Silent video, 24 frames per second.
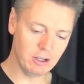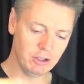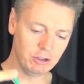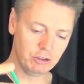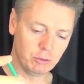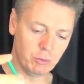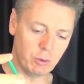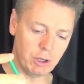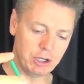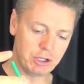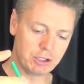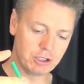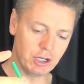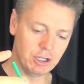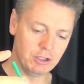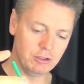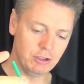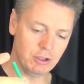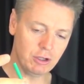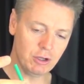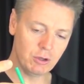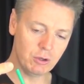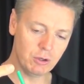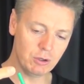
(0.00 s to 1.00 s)
So what you're going
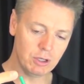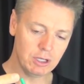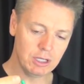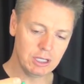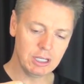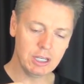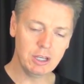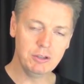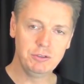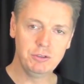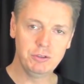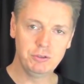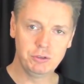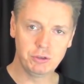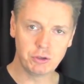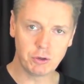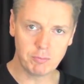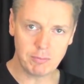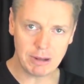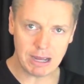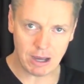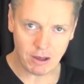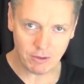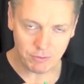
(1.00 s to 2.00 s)
to do is use your
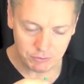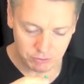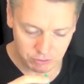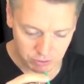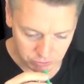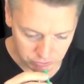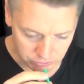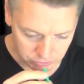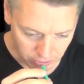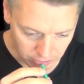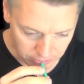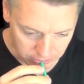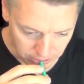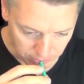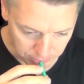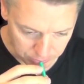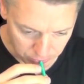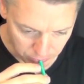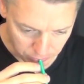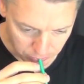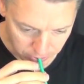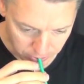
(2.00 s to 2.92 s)
mouth to suck up the